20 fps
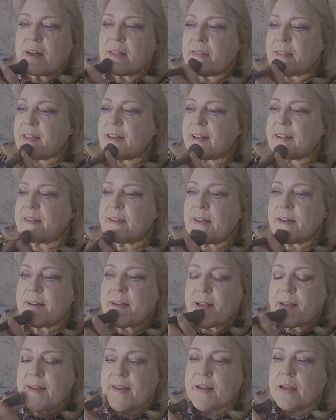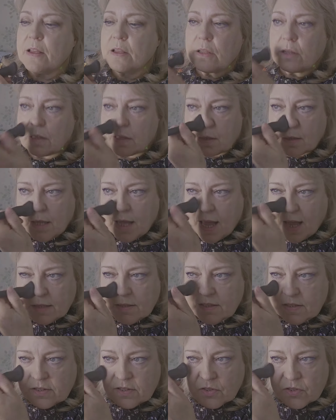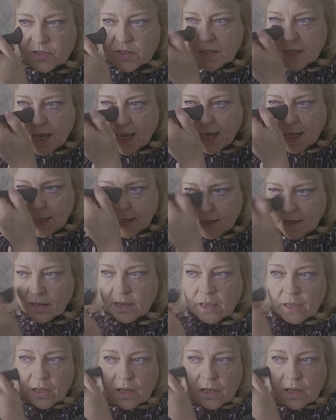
And then I'd still say